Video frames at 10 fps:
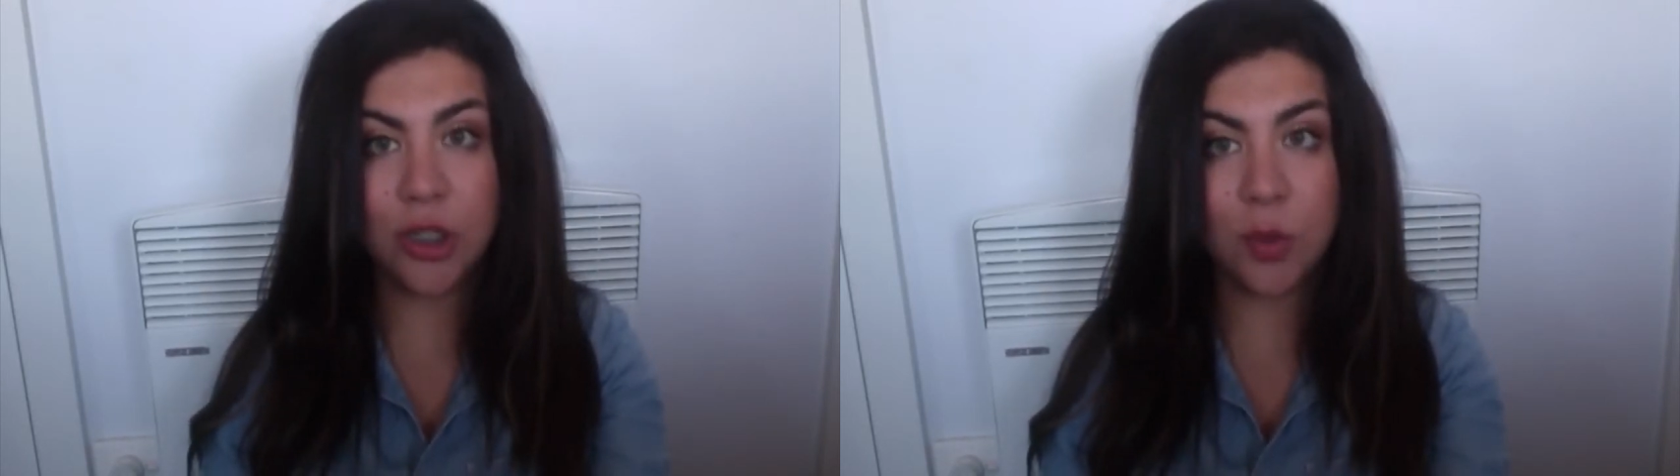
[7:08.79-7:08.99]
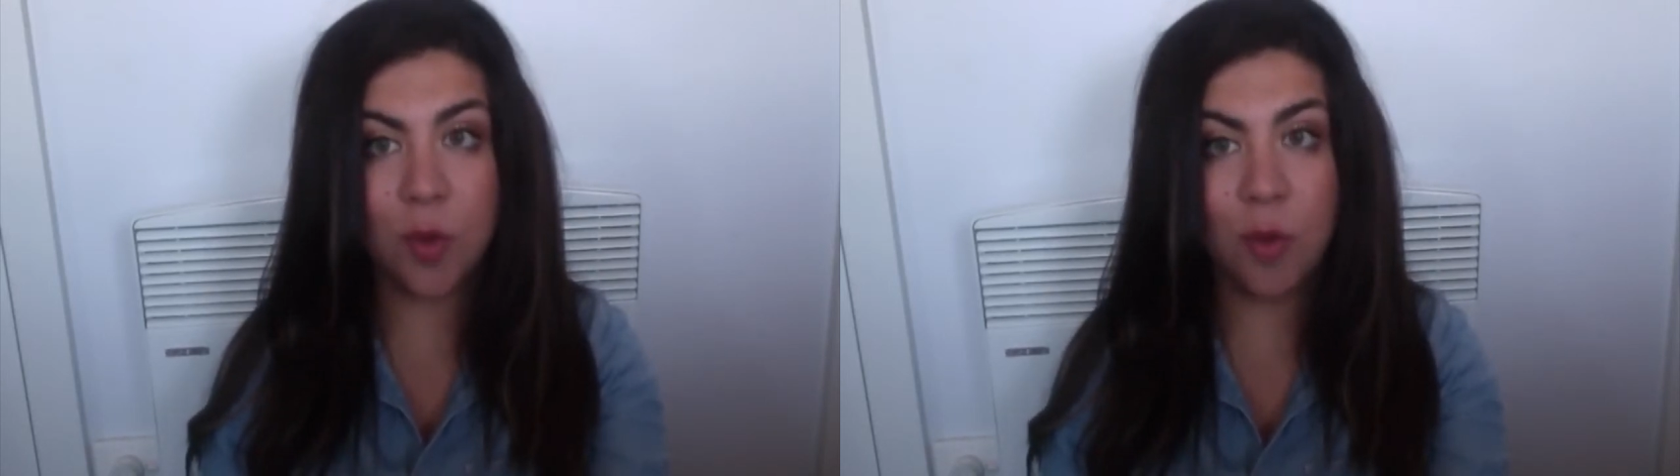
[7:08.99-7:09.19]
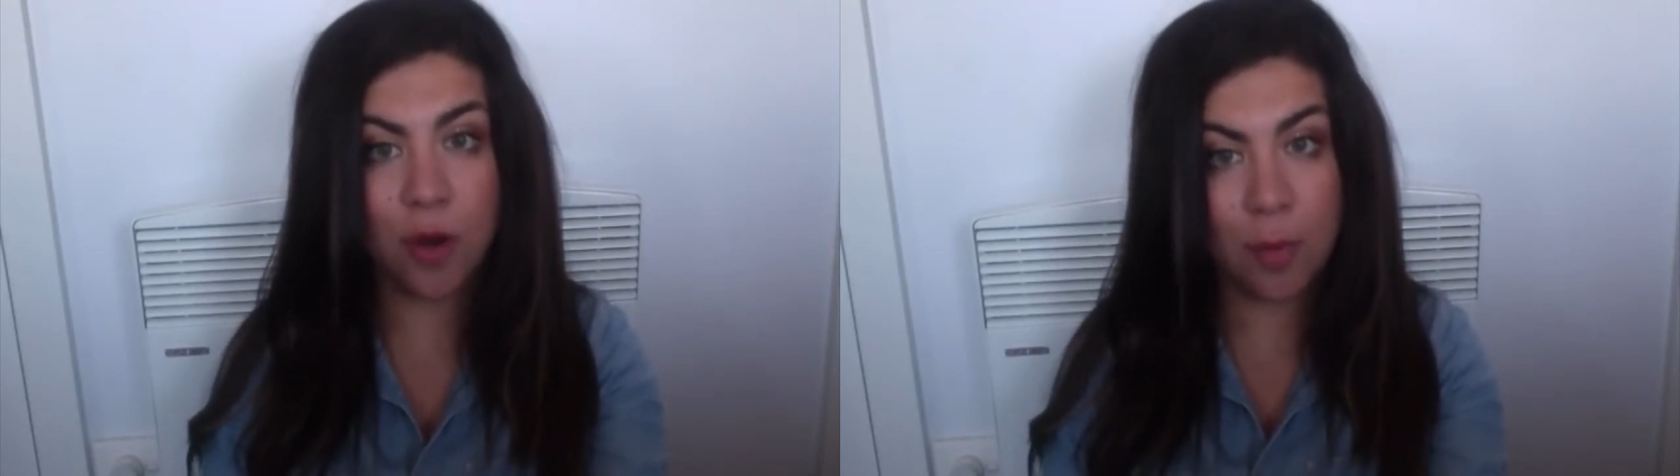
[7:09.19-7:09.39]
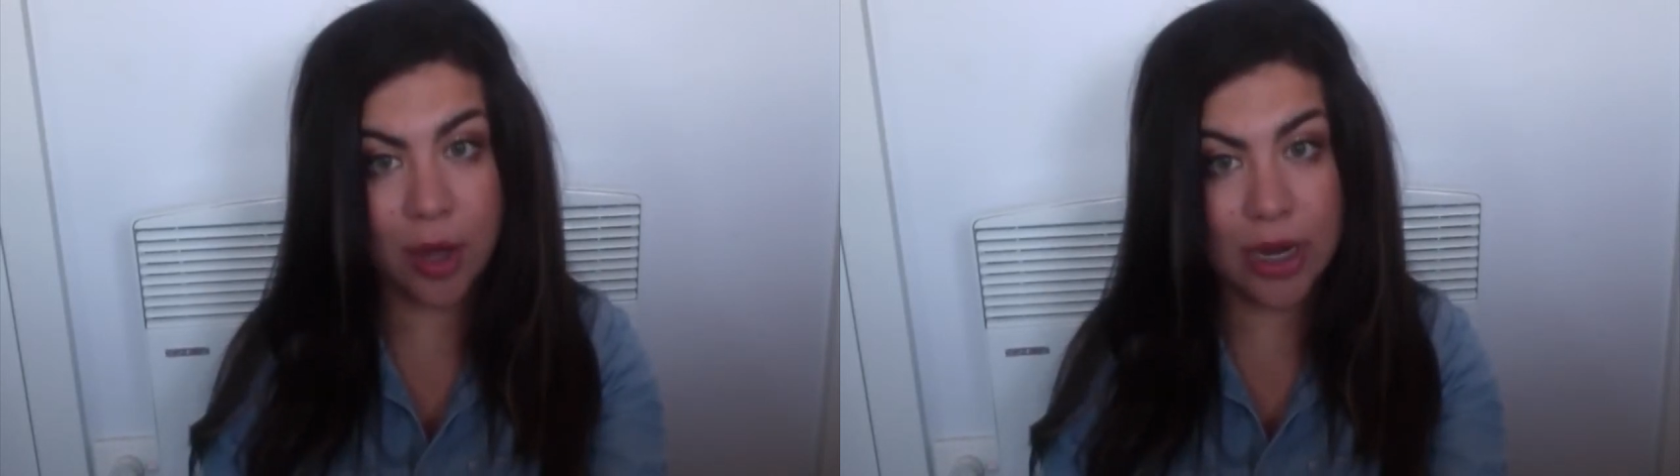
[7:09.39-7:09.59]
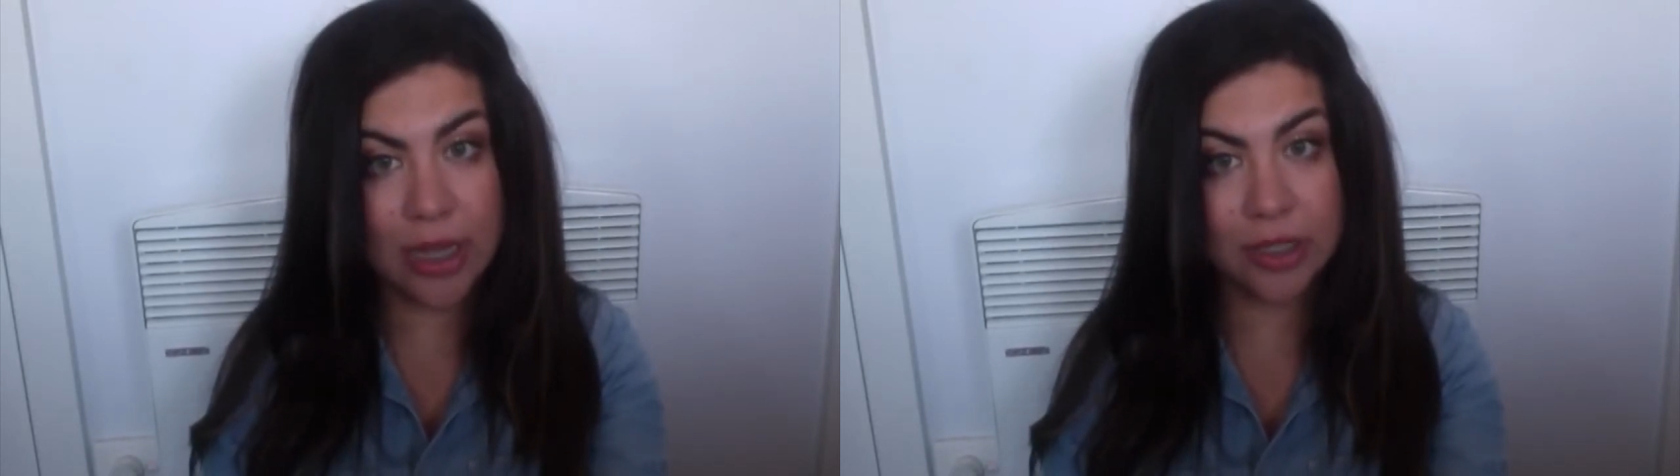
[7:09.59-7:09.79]
Swarm
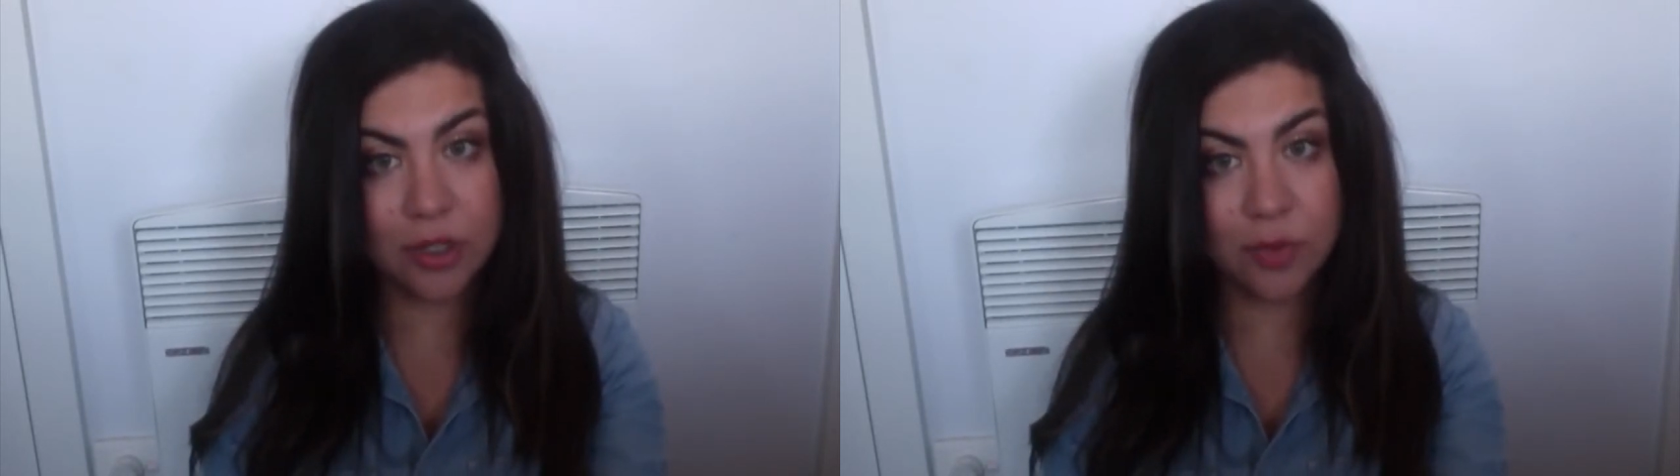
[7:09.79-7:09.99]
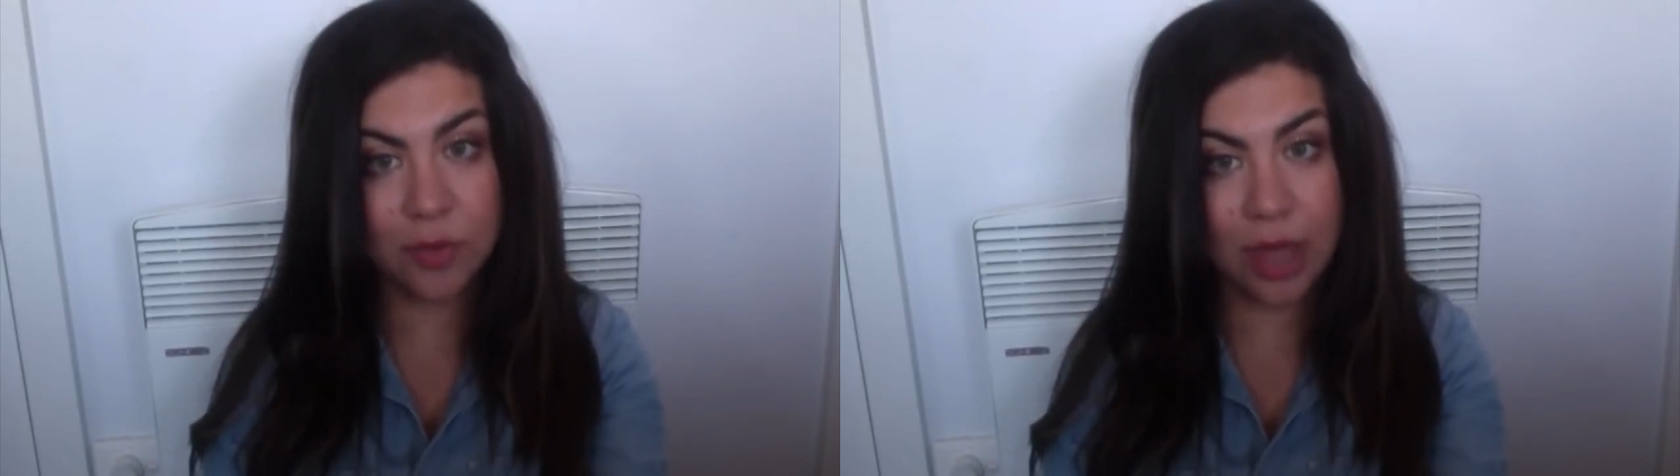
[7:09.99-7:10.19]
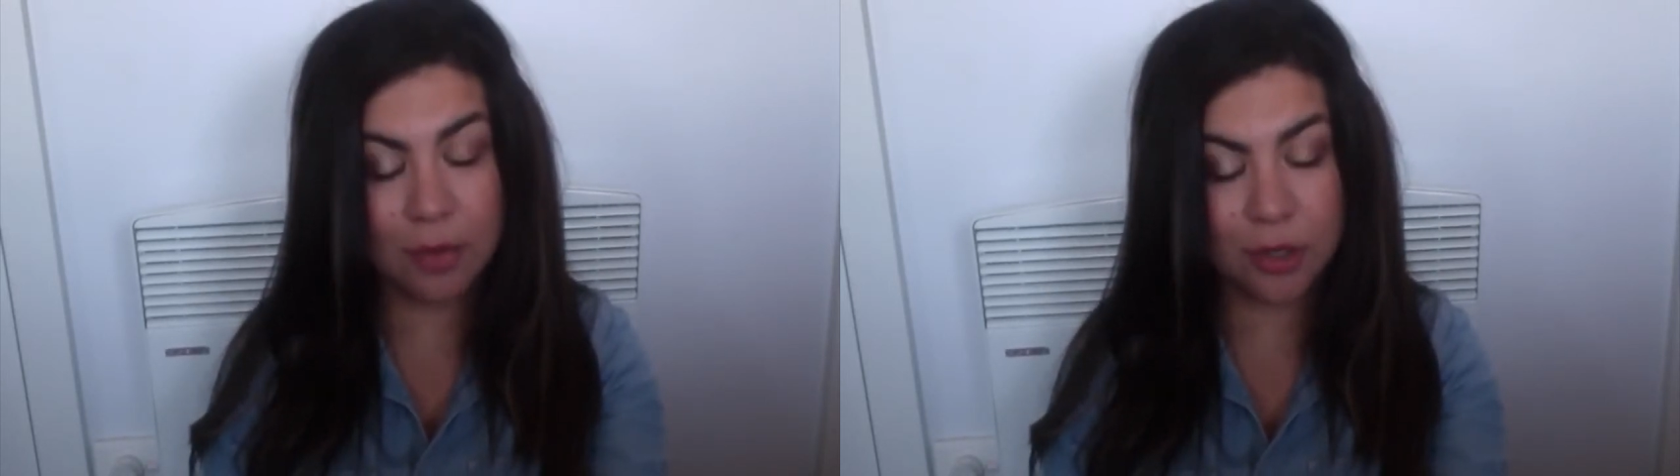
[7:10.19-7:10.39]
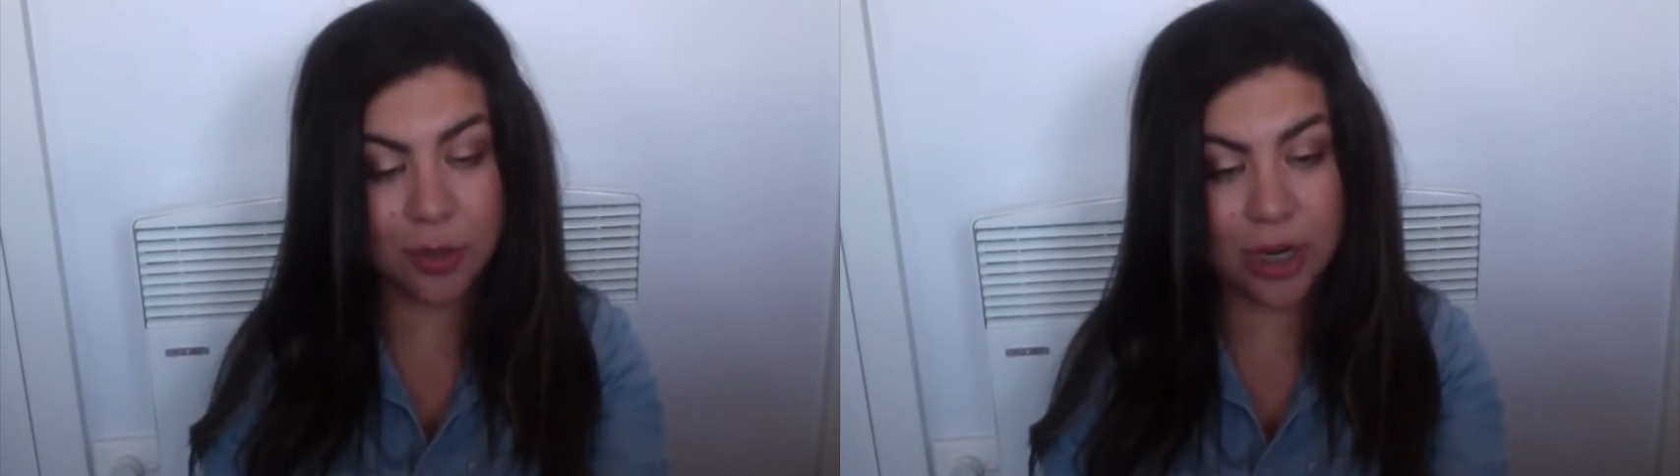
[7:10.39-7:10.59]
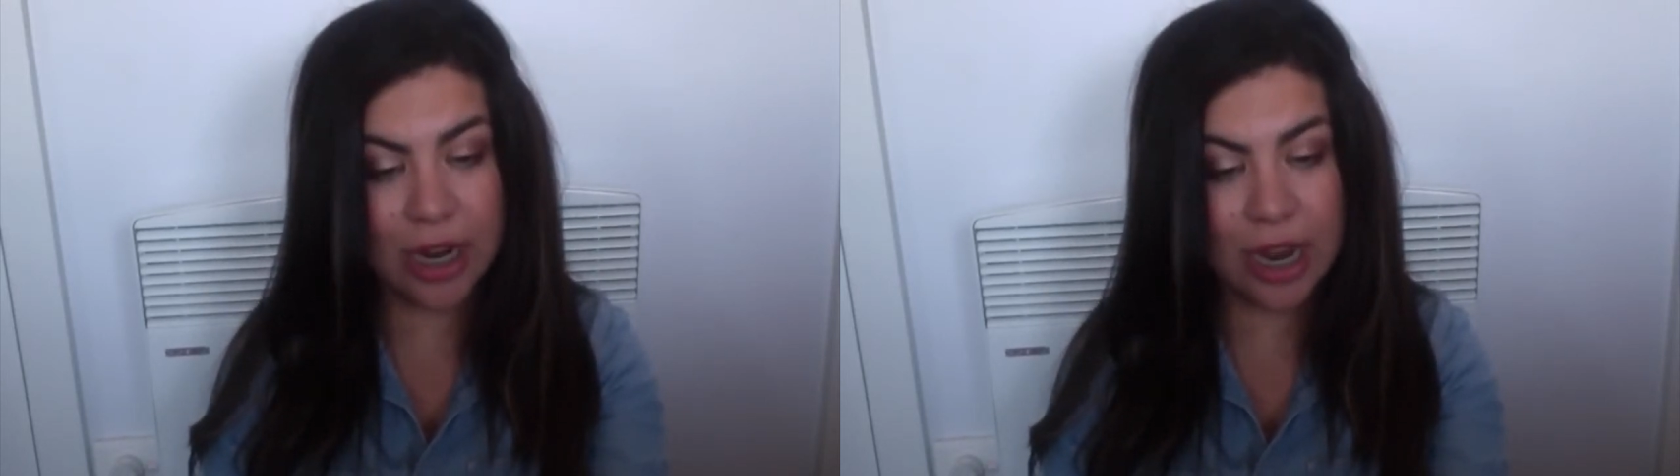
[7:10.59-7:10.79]
Robotics
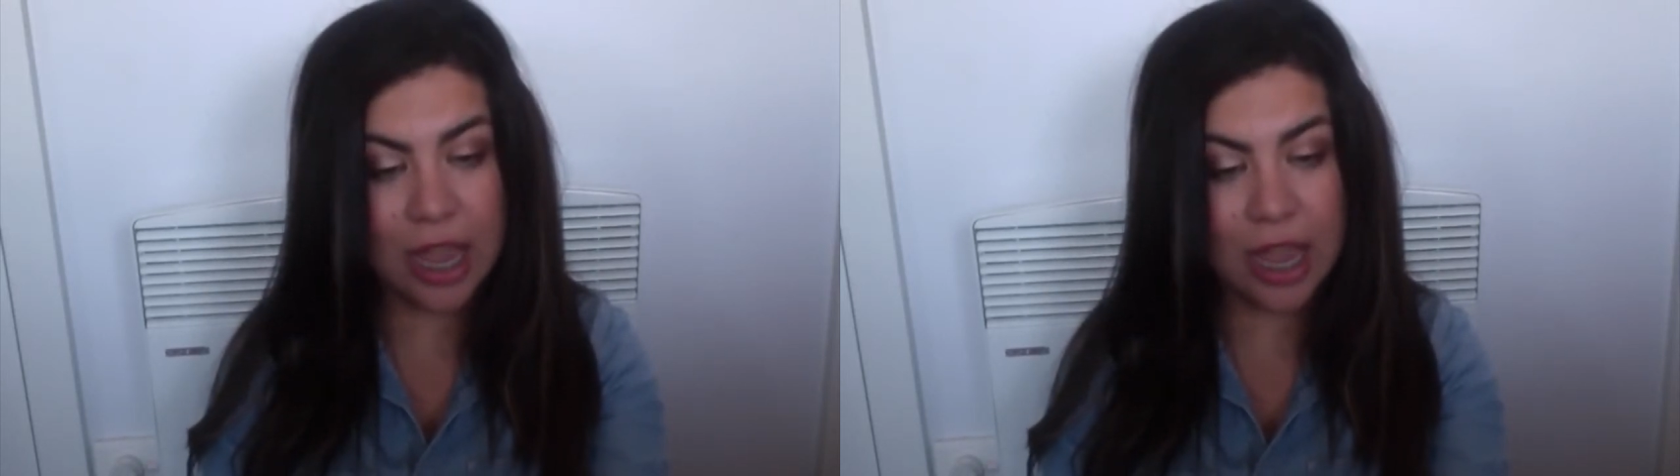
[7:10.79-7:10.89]
Laboratory.